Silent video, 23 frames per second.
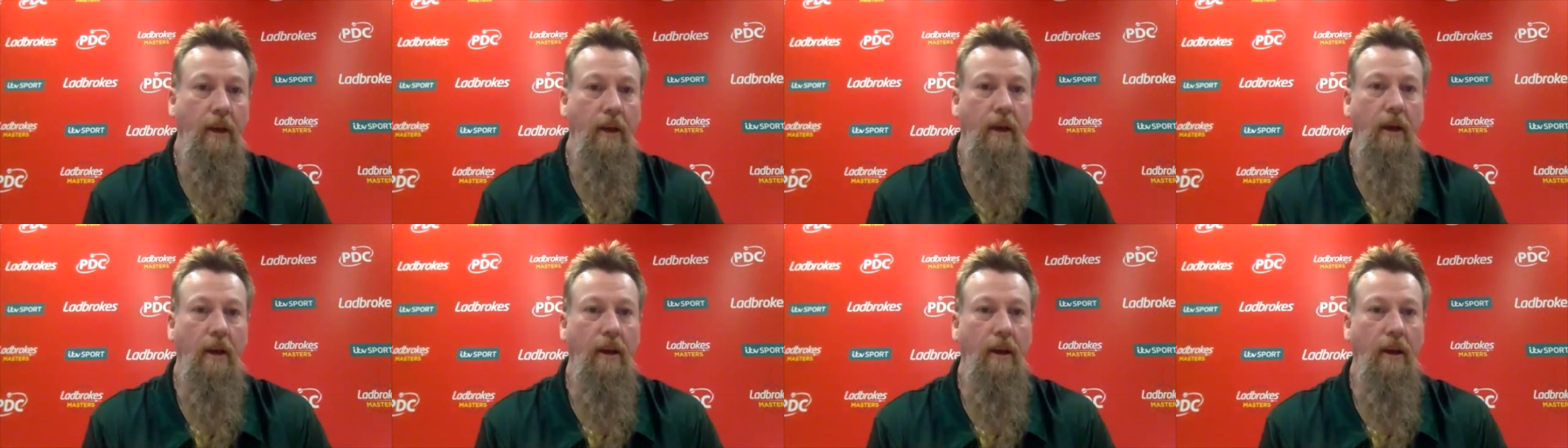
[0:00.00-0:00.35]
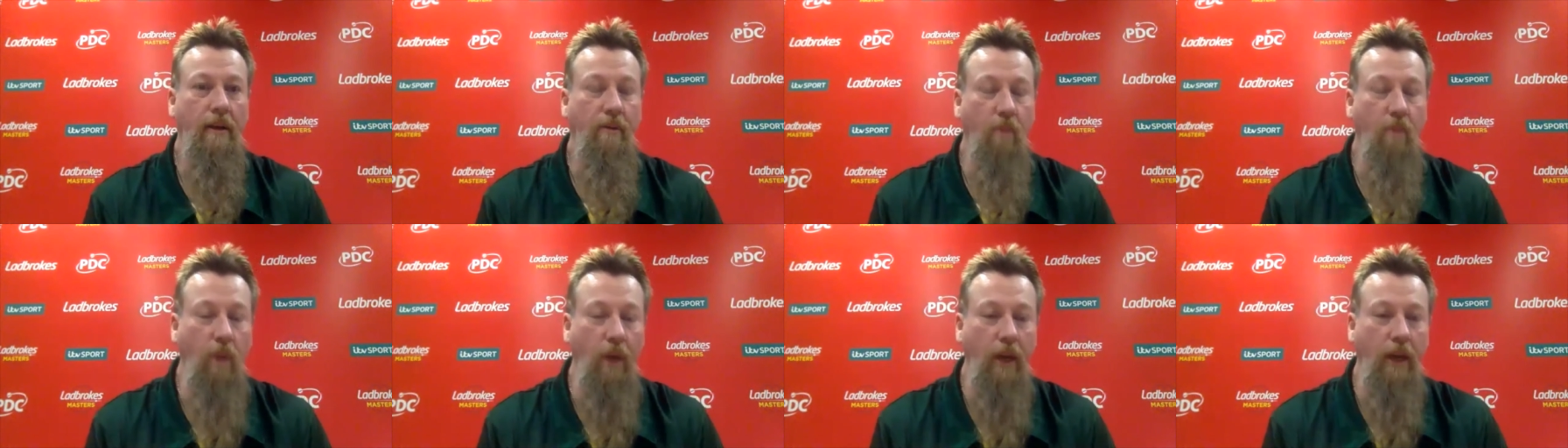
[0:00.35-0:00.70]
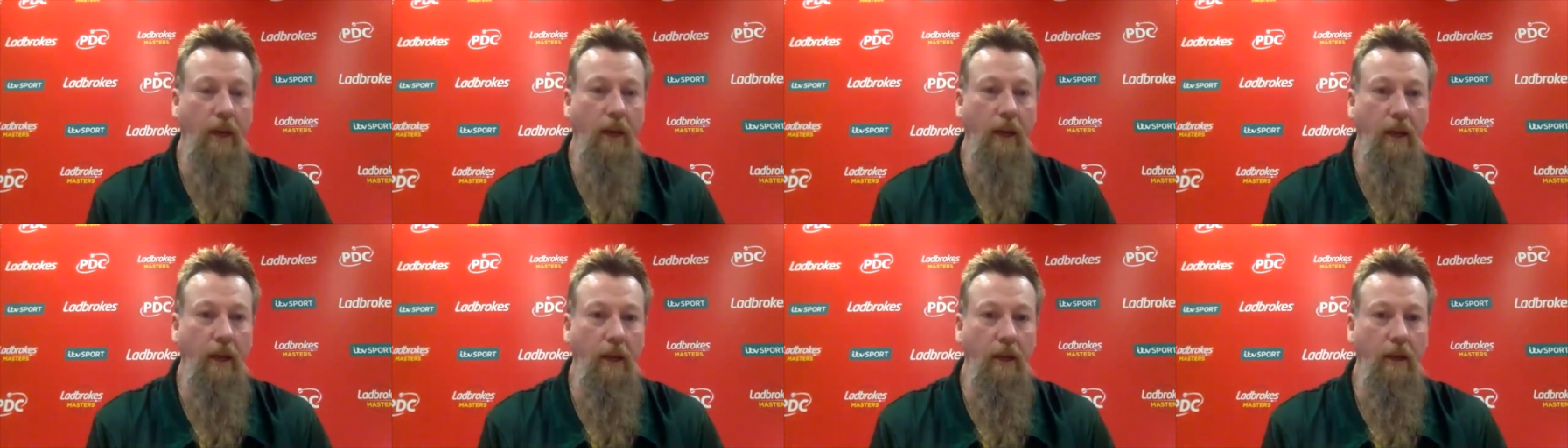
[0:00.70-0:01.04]
I love
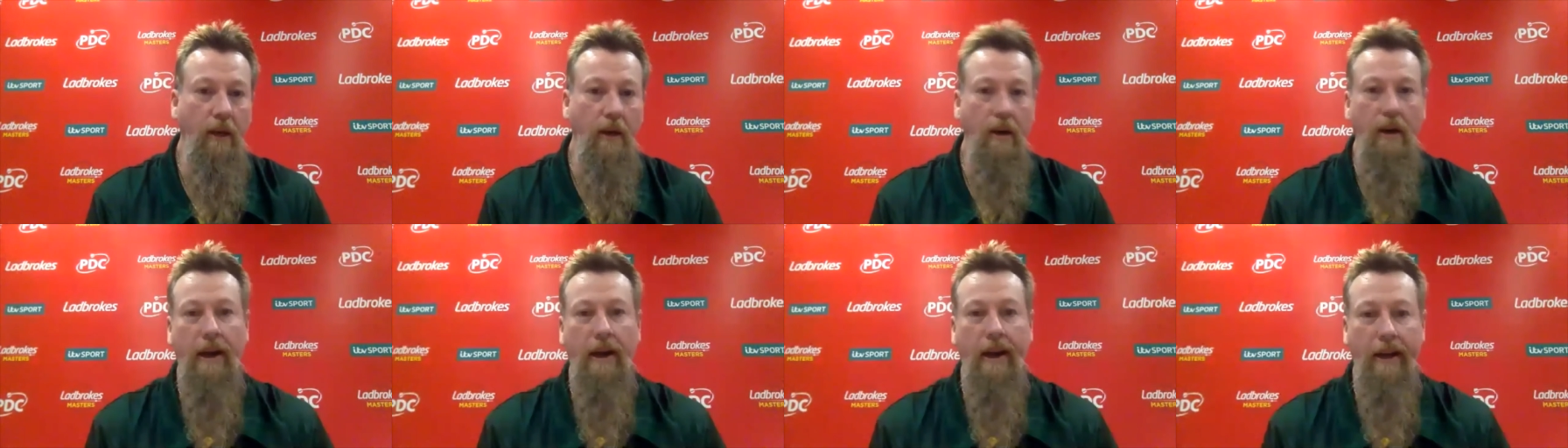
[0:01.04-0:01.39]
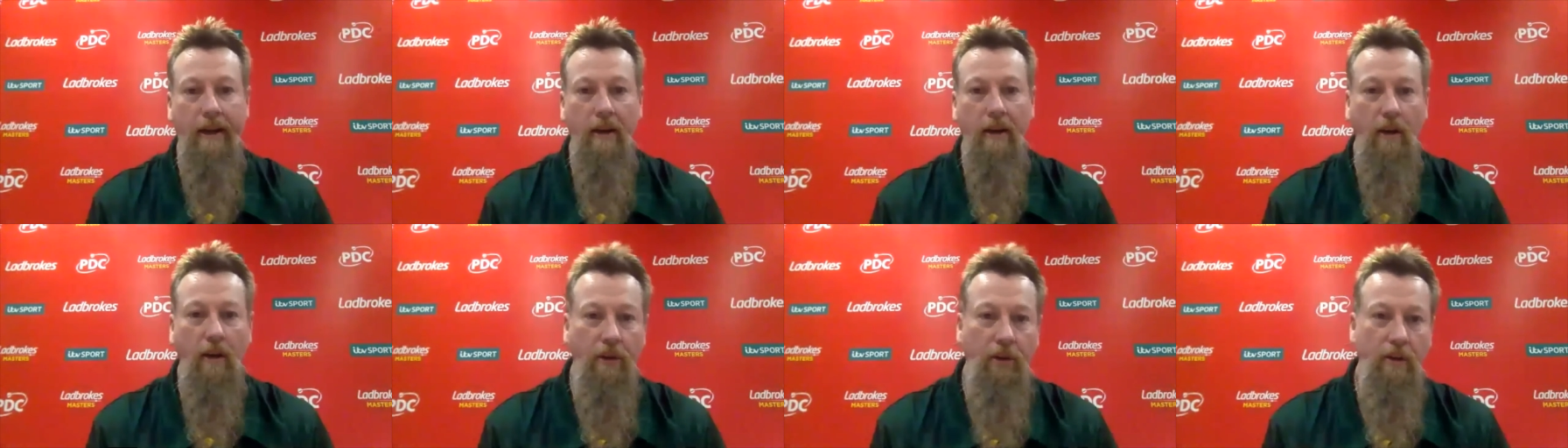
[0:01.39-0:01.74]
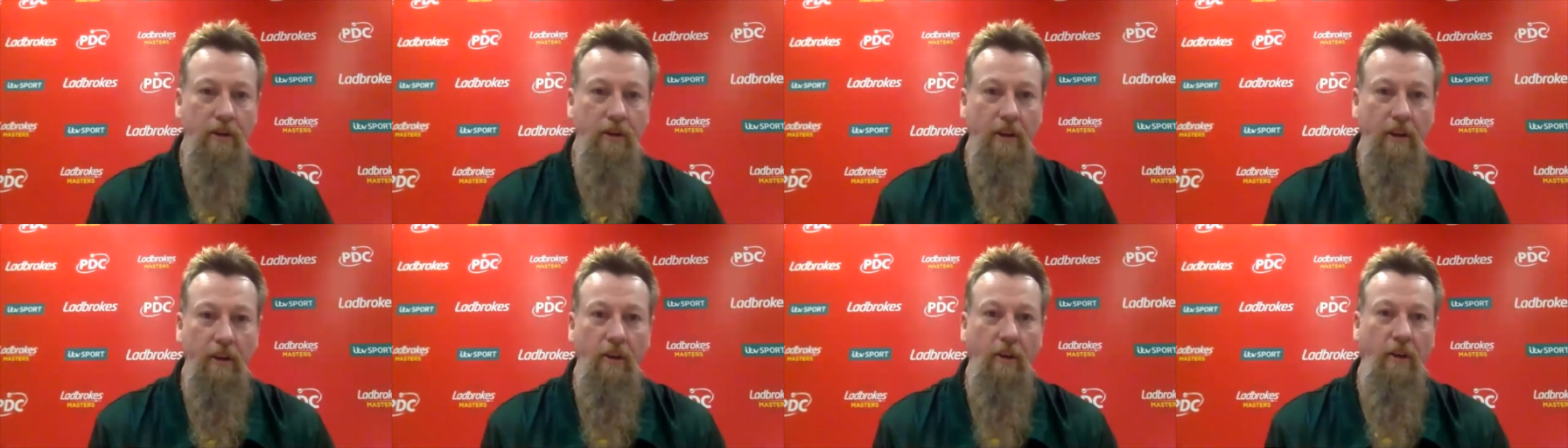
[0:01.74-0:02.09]
winning. I hate
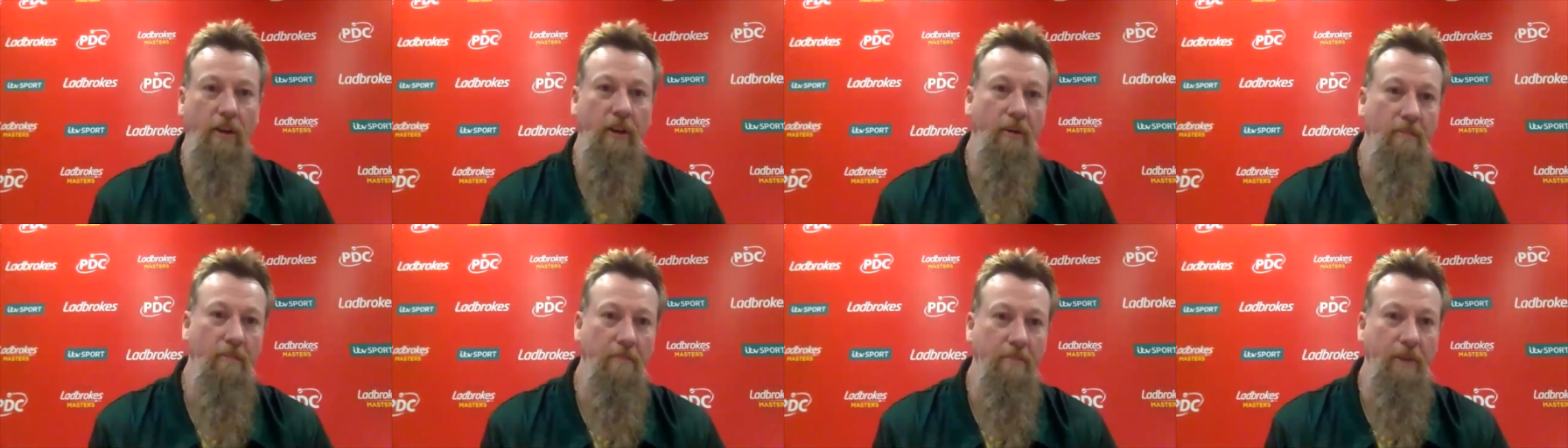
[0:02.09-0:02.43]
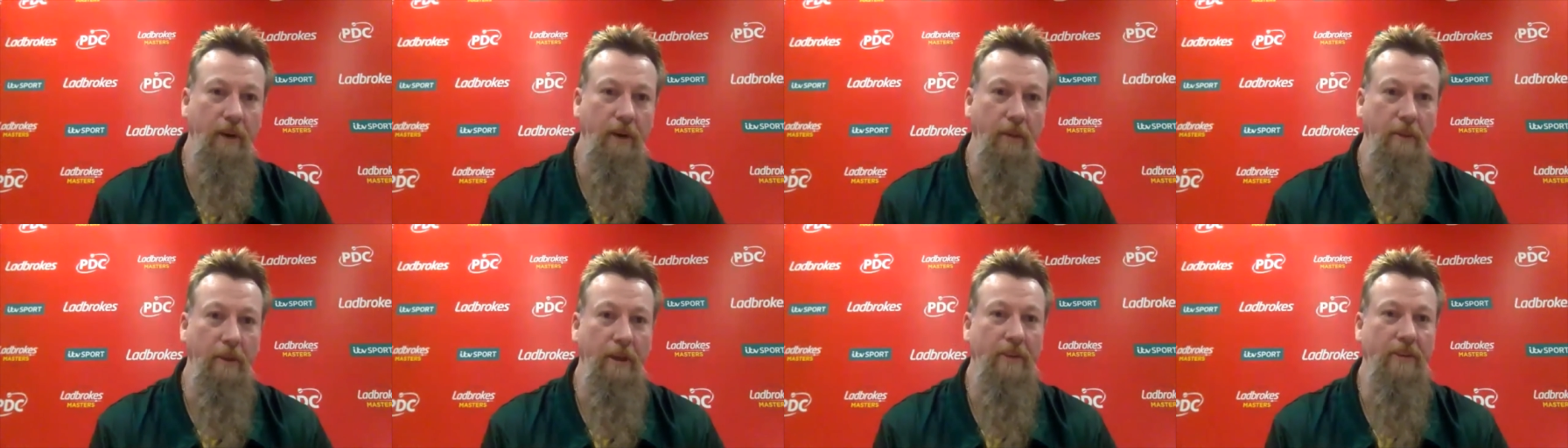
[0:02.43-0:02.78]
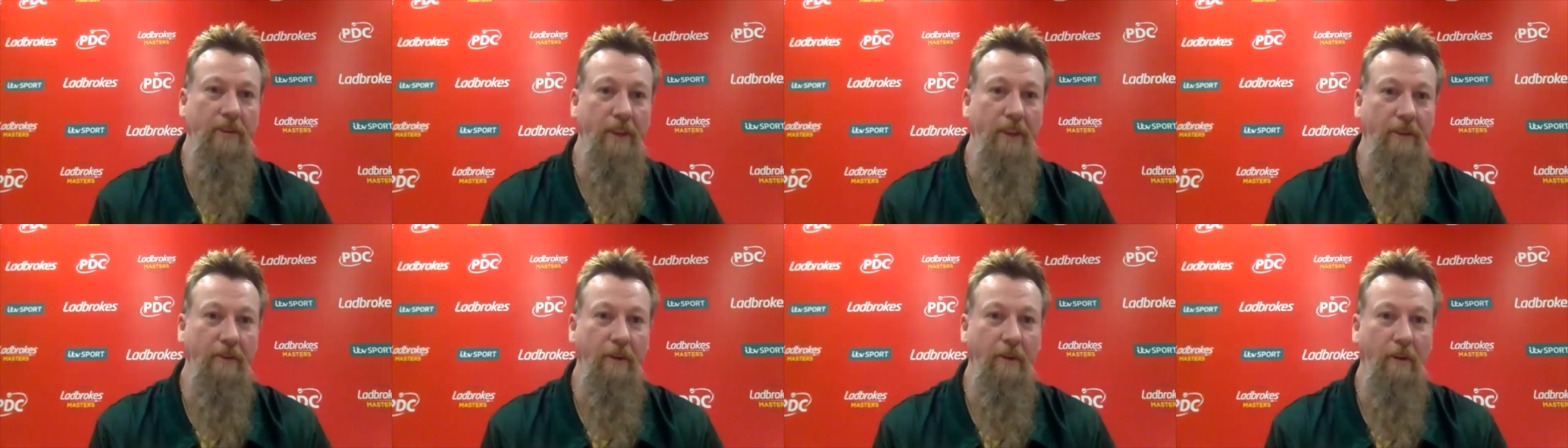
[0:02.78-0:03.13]
losing like pretty
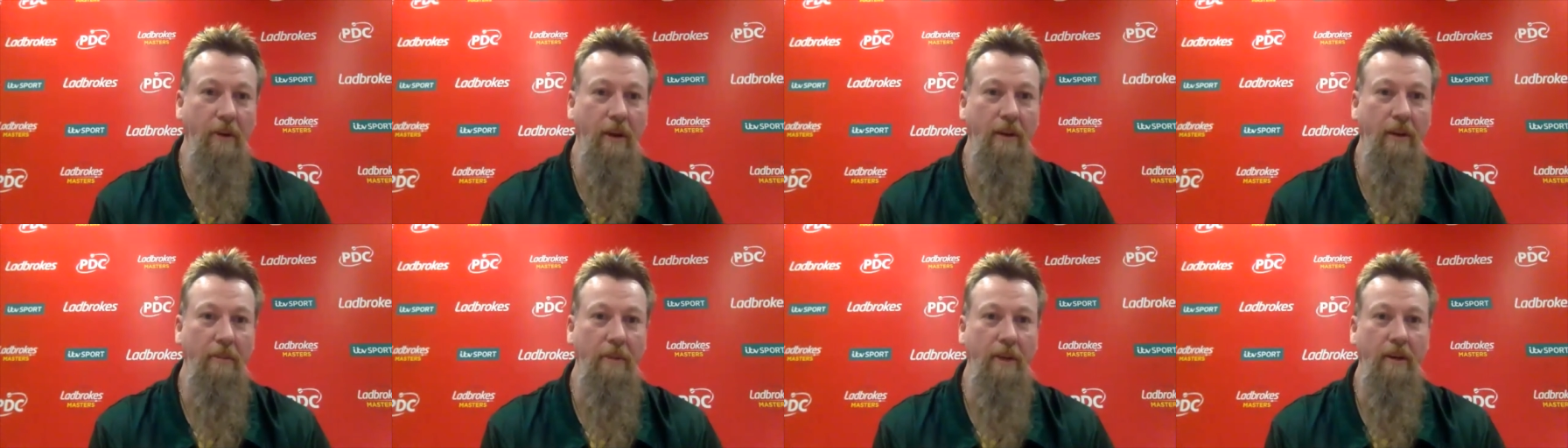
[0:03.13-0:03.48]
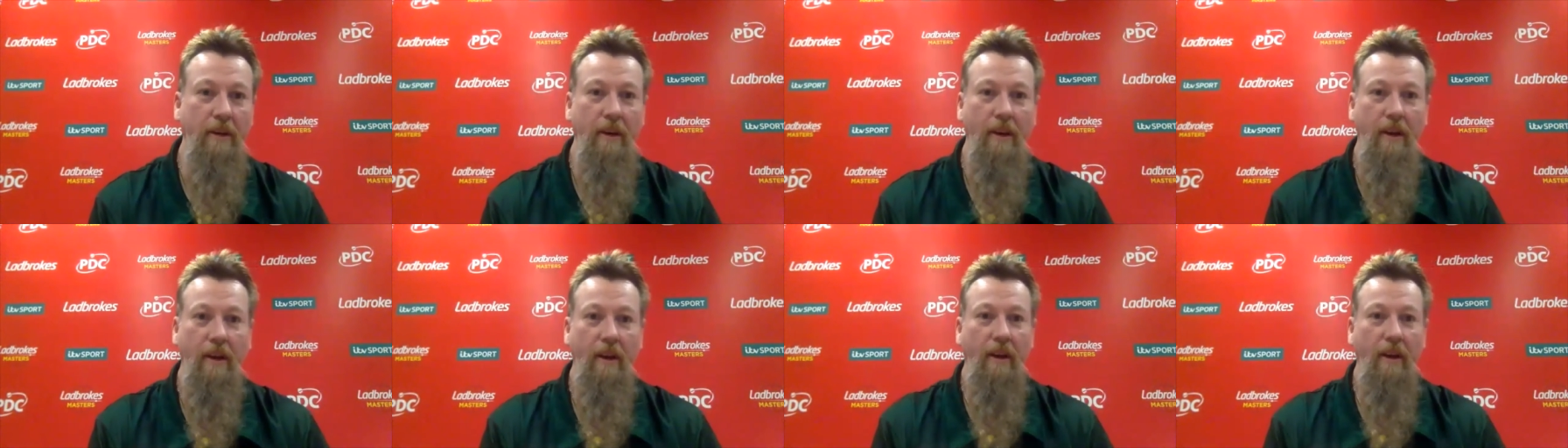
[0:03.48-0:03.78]
much everyone, but